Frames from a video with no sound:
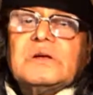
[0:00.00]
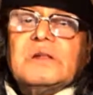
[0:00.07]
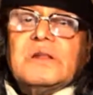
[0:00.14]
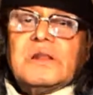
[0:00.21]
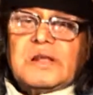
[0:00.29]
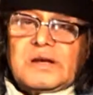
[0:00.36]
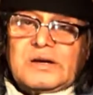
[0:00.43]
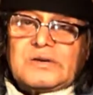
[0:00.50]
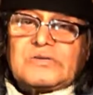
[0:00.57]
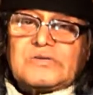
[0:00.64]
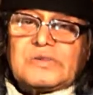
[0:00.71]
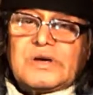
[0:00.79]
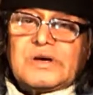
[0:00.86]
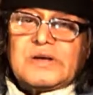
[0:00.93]
linked
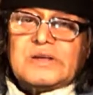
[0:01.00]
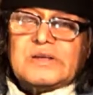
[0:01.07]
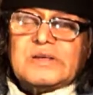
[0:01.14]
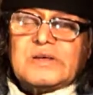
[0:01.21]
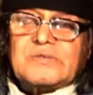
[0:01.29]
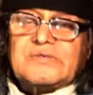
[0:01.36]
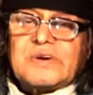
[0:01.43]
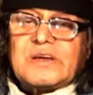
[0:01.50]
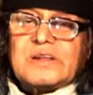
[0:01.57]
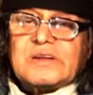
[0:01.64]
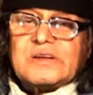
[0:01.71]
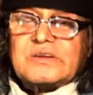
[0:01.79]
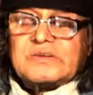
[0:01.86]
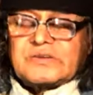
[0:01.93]
to the Indian
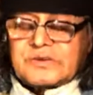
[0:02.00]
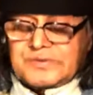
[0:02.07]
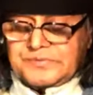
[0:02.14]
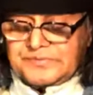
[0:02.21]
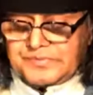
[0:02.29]
variant.